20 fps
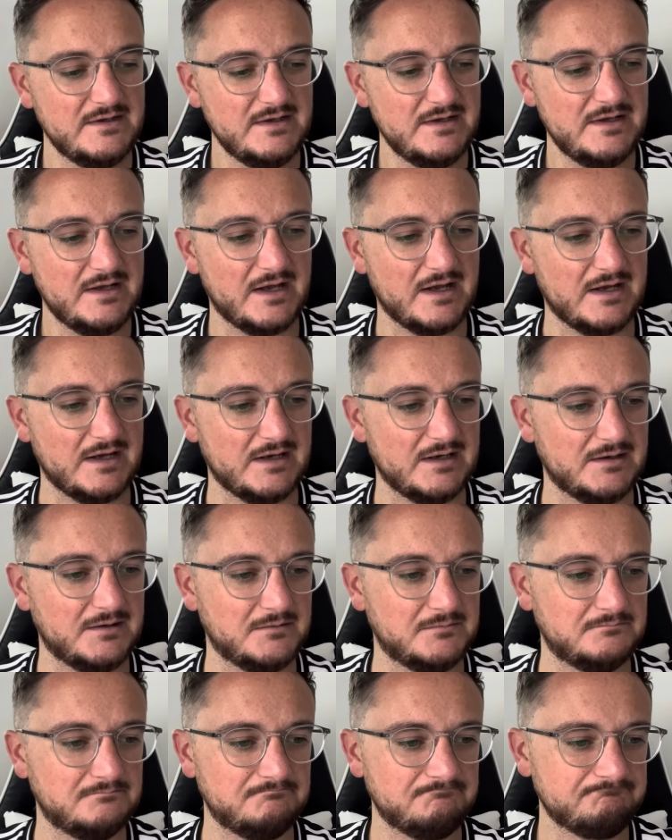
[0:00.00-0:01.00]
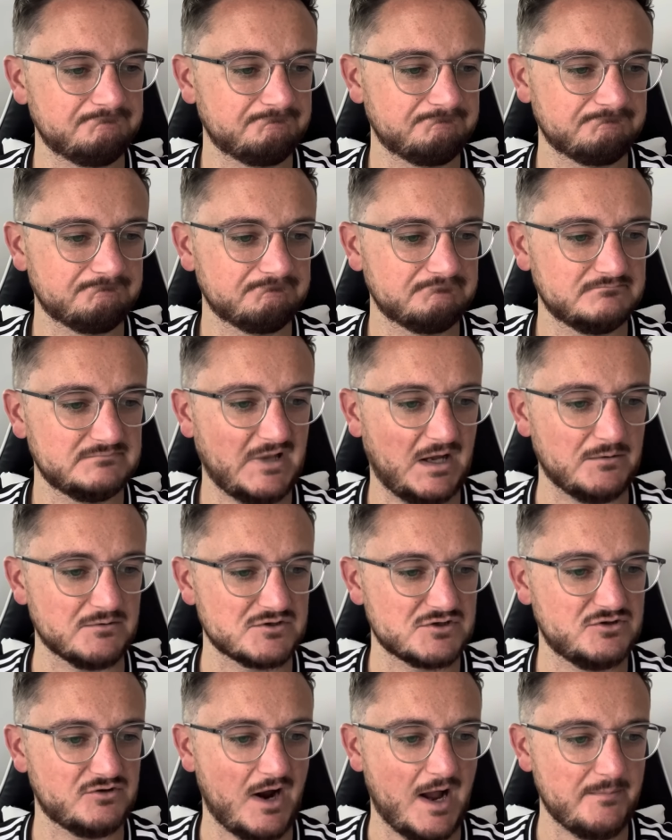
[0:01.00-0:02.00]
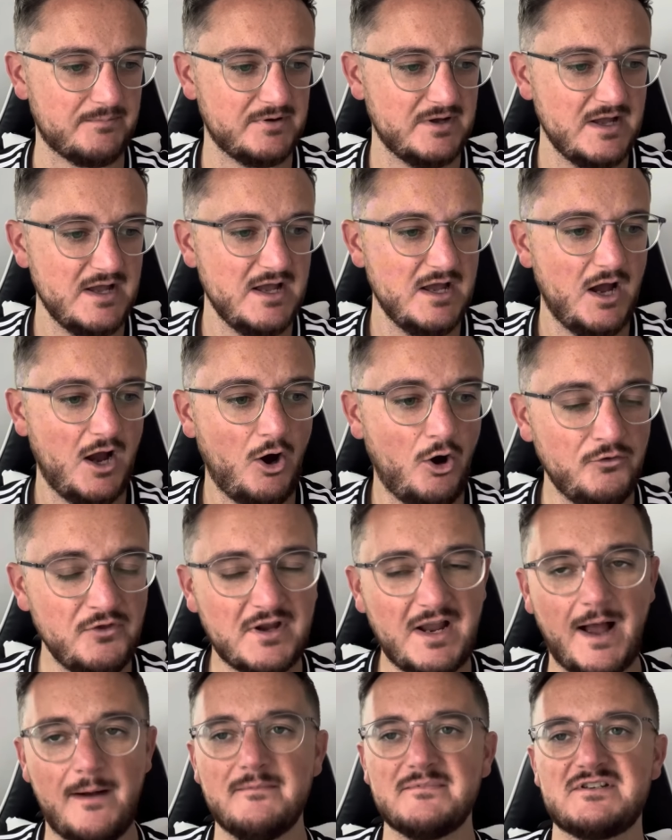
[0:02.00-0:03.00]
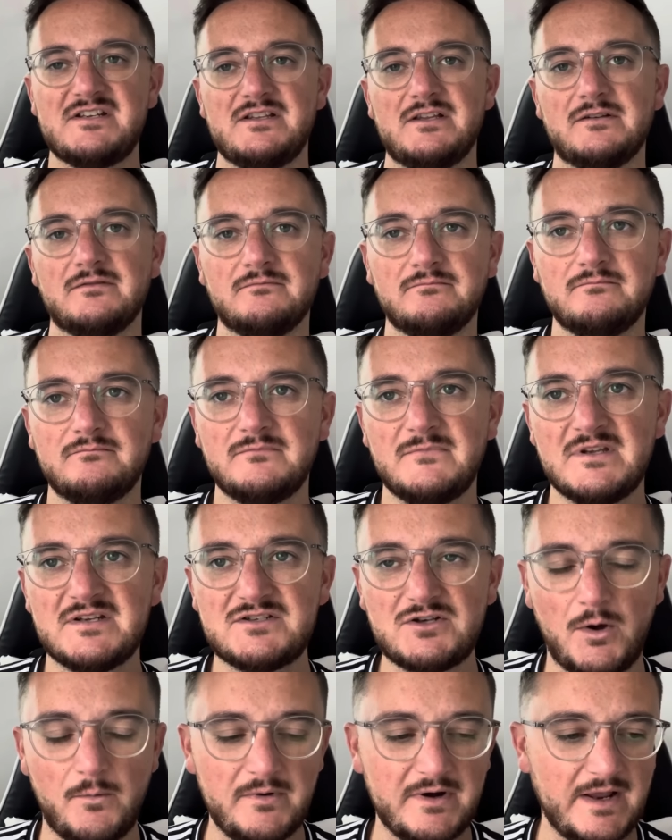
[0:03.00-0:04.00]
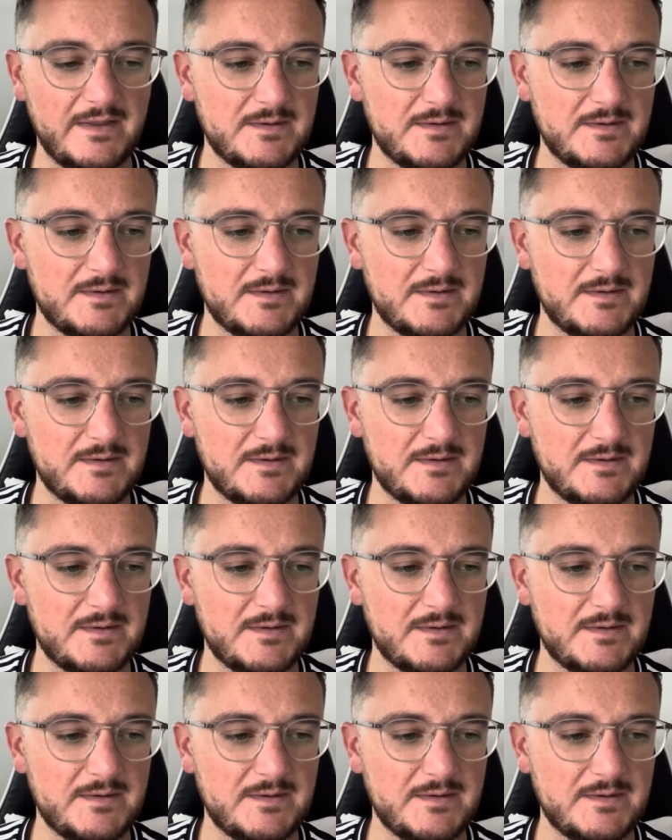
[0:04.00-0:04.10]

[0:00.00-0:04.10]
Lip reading: That was crap. On the captaincy then. This dominated the